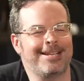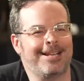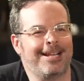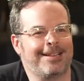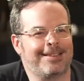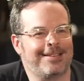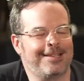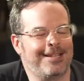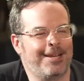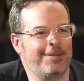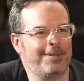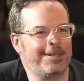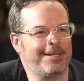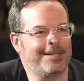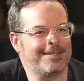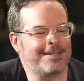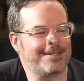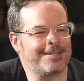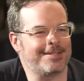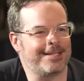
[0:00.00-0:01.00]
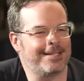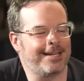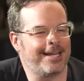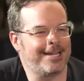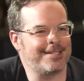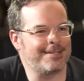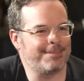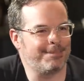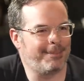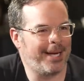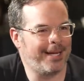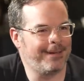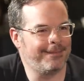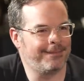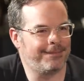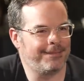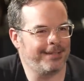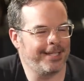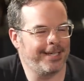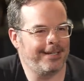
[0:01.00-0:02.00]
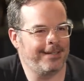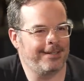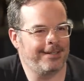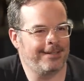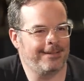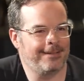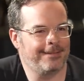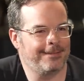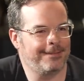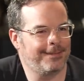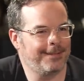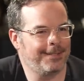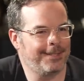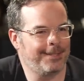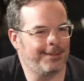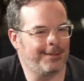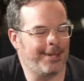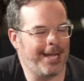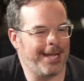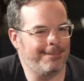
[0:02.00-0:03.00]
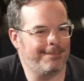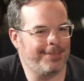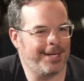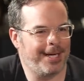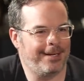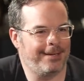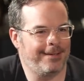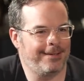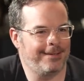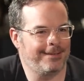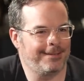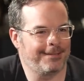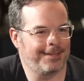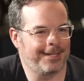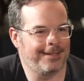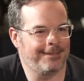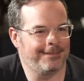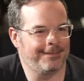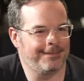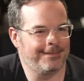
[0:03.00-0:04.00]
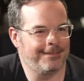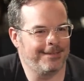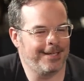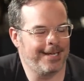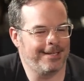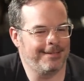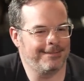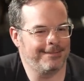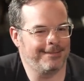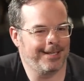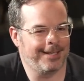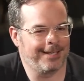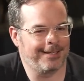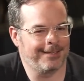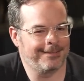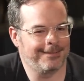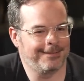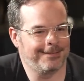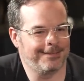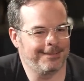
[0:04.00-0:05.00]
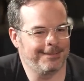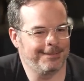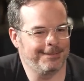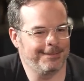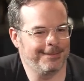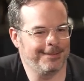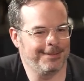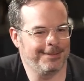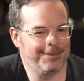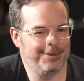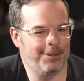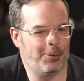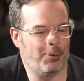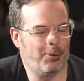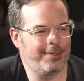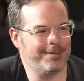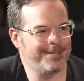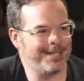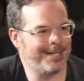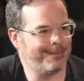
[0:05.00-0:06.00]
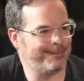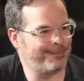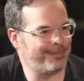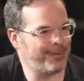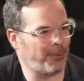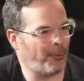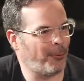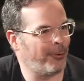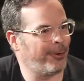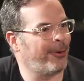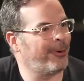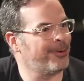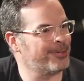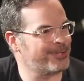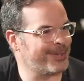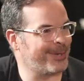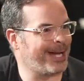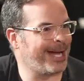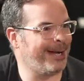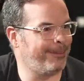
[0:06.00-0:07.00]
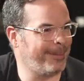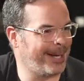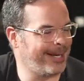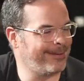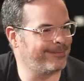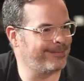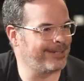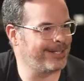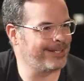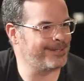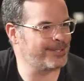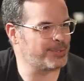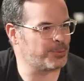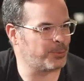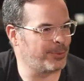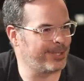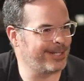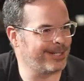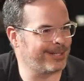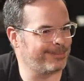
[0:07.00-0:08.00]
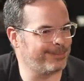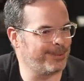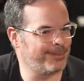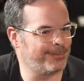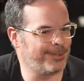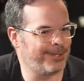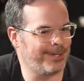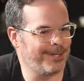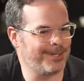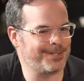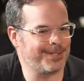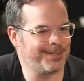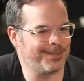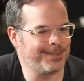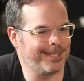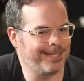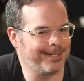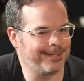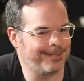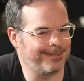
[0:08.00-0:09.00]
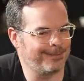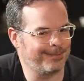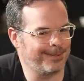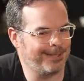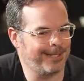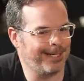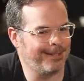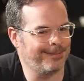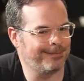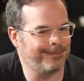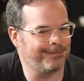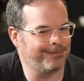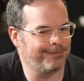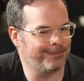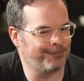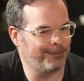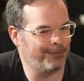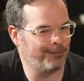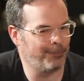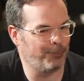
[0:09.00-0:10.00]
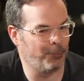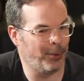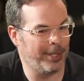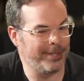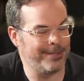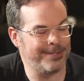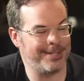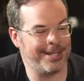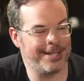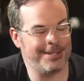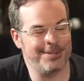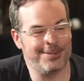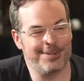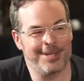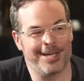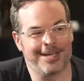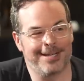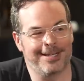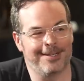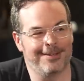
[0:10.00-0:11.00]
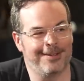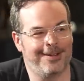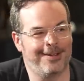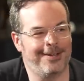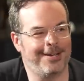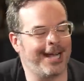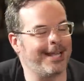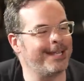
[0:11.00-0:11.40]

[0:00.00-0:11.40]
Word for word: Like, not only is this a nice Mind Flayer, you know, empire kind of like lore dump, or also how Mind Flayers work, but we're also like, we have ones that do not get along.